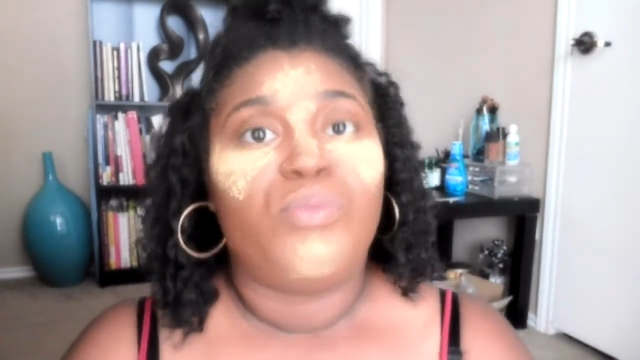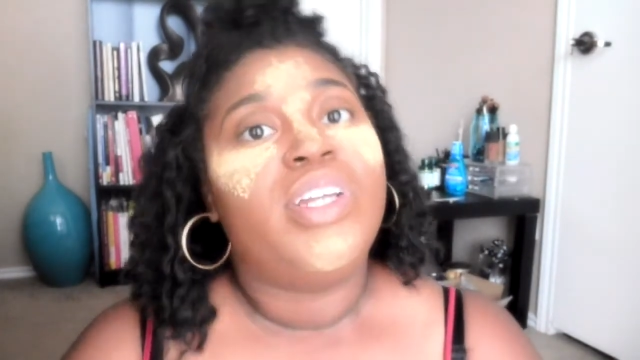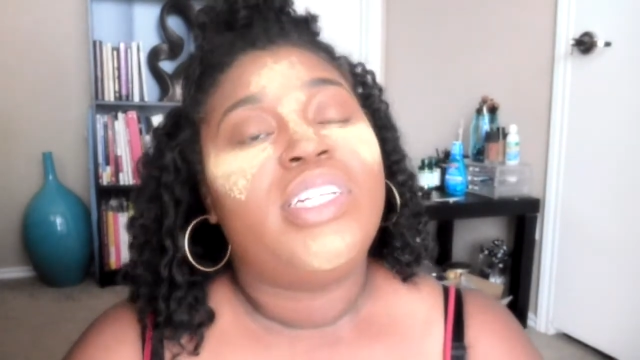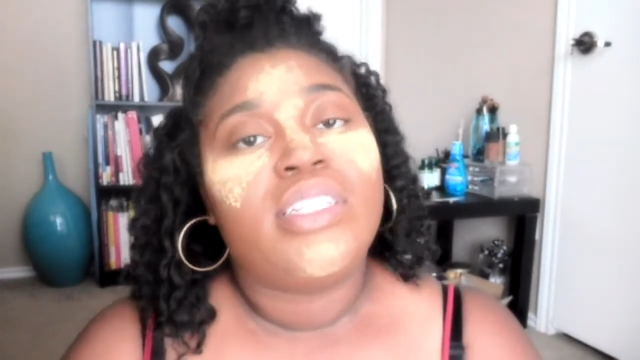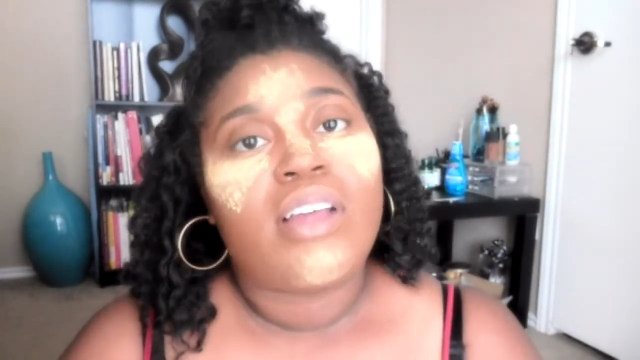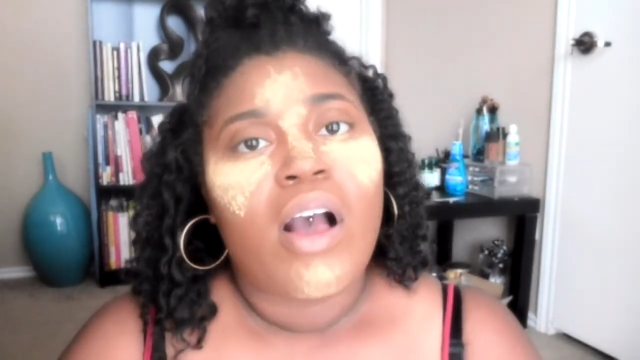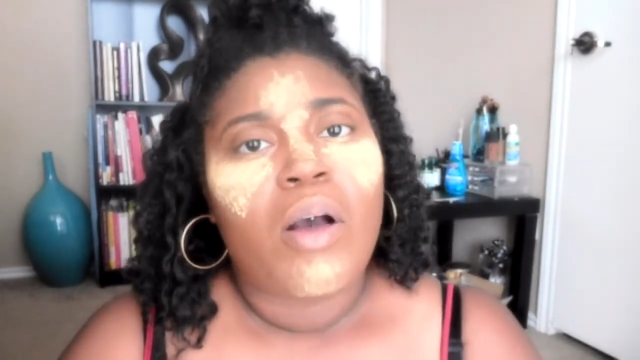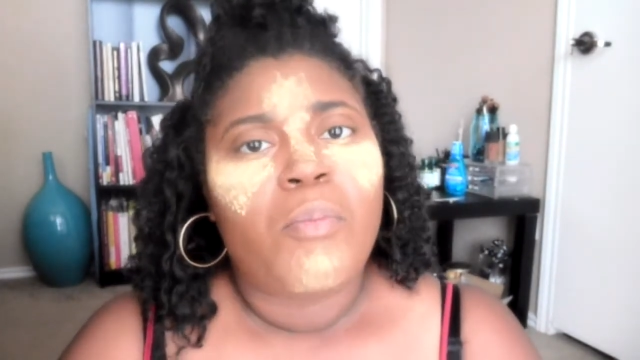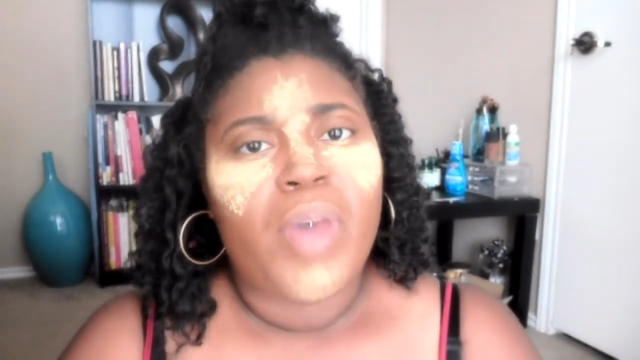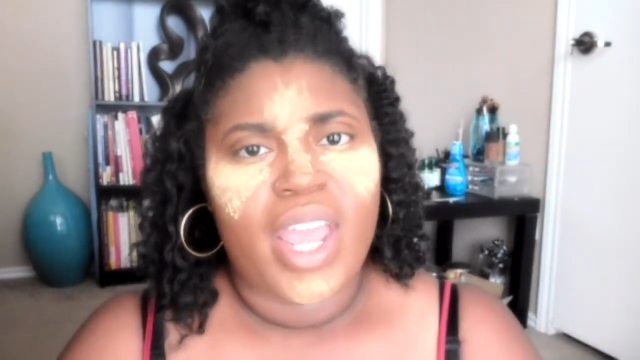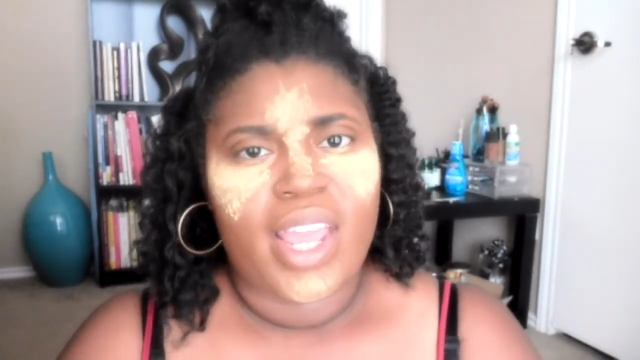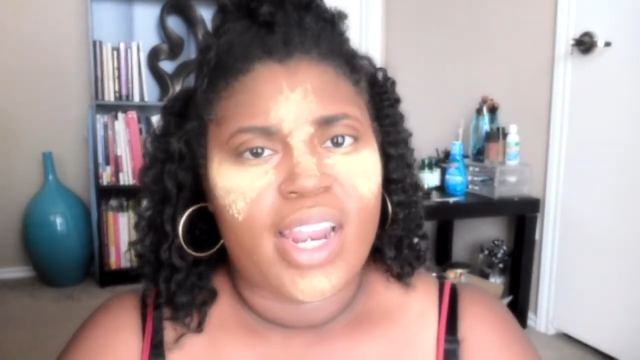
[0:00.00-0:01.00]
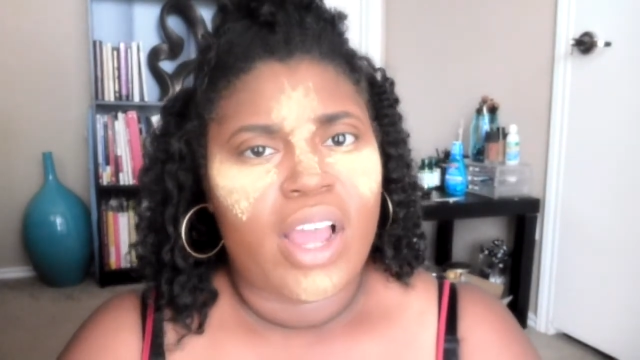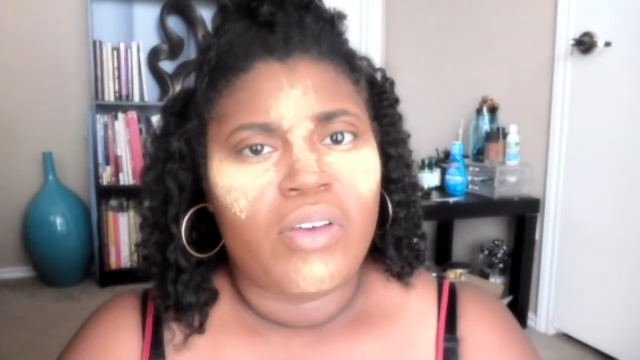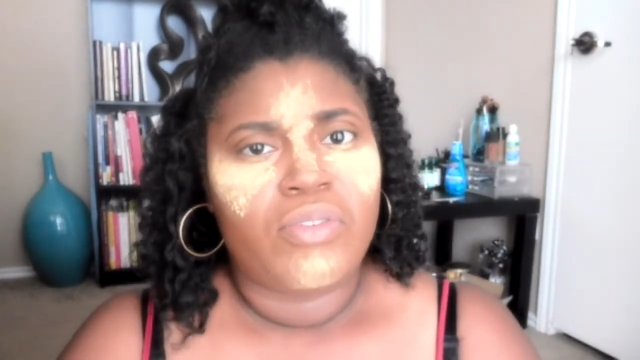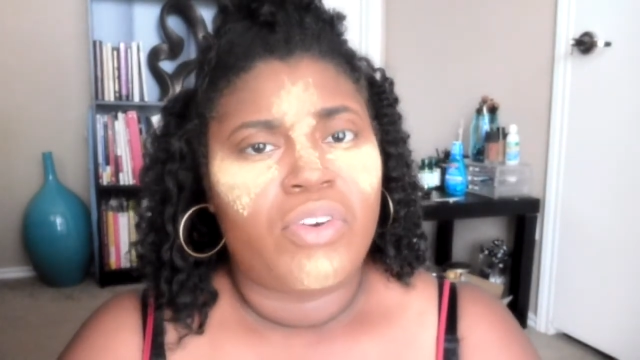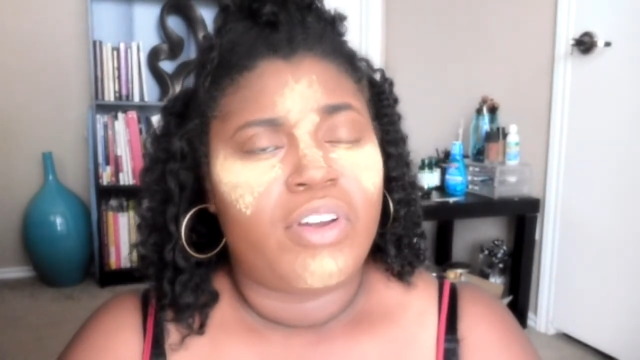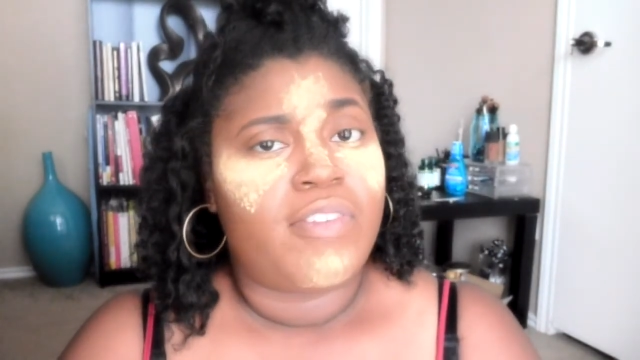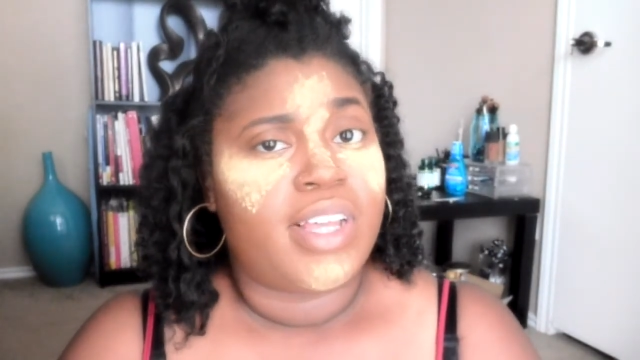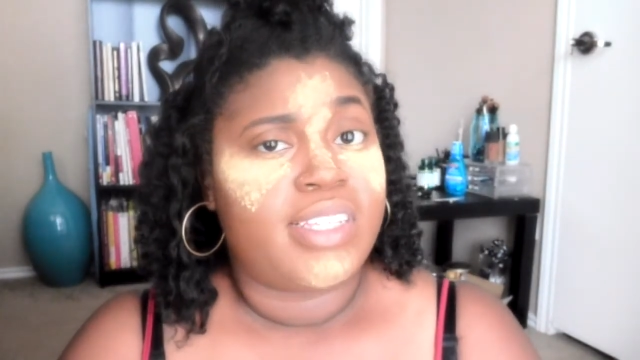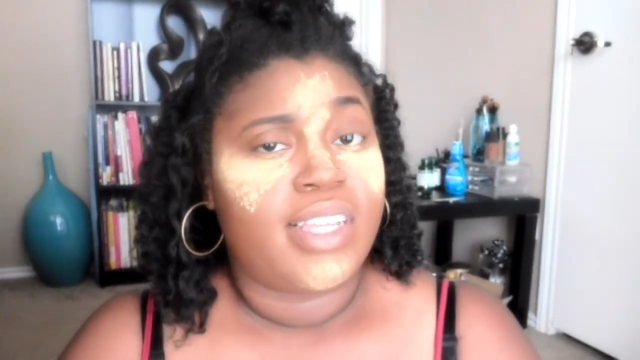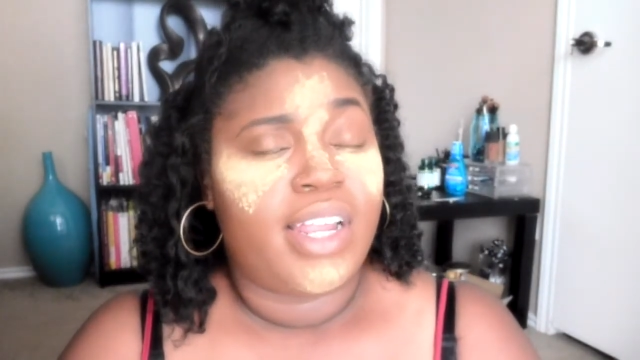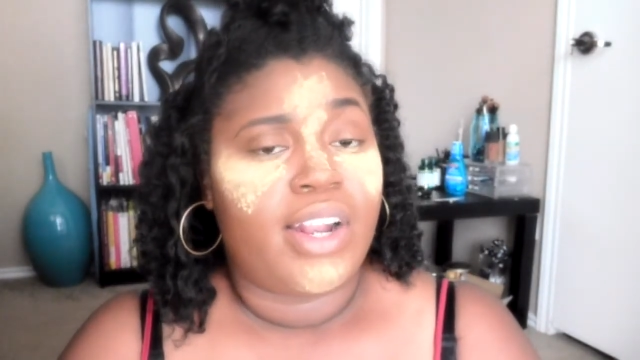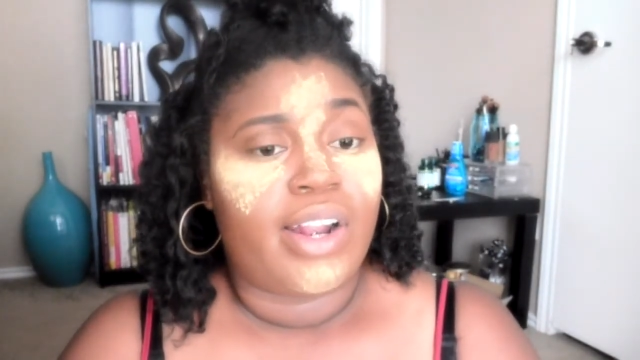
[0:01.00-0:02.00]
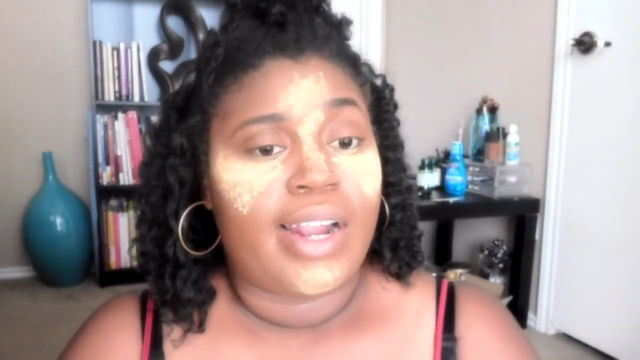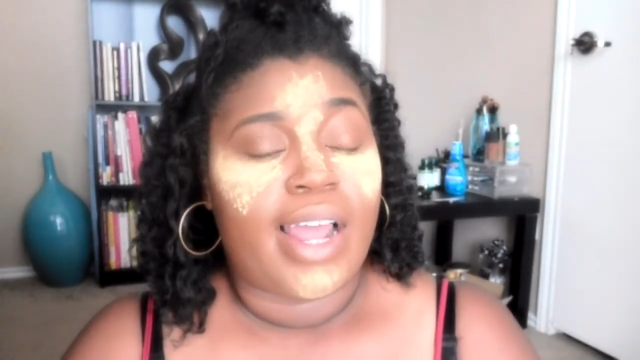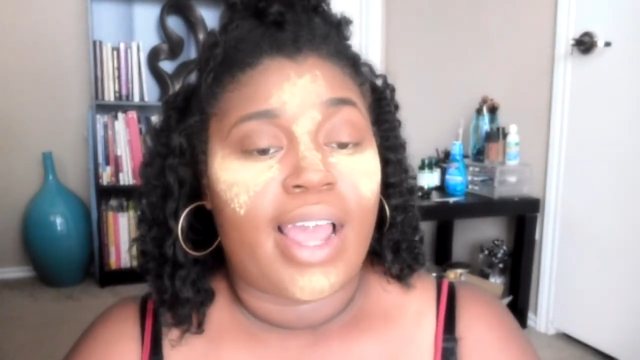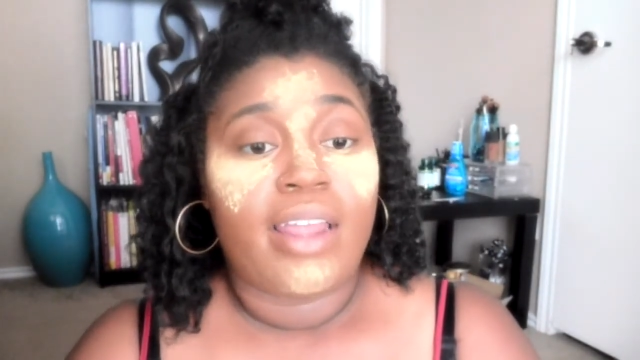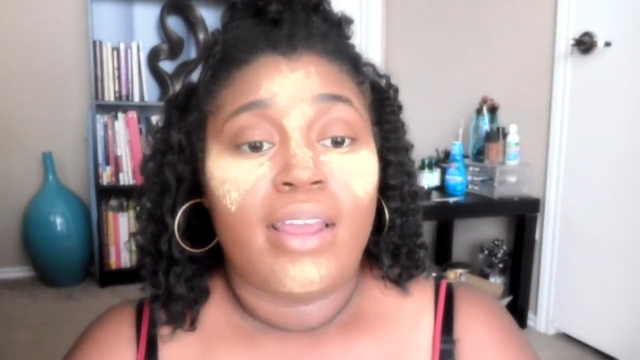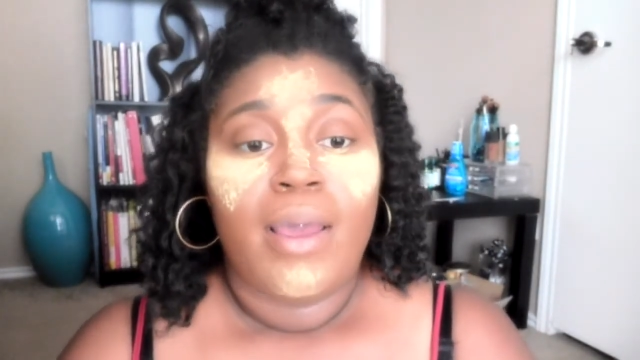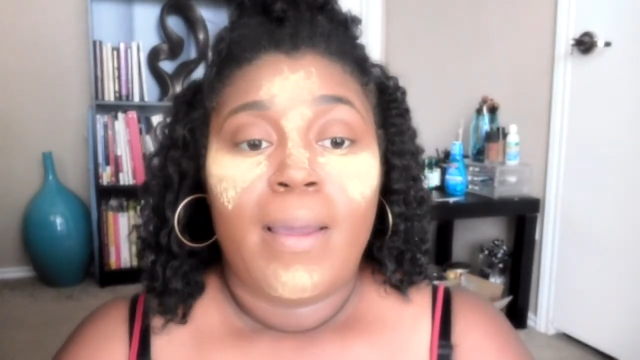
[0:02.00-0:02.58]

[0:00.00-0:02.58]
which is called baking. I don't know if I said it or not.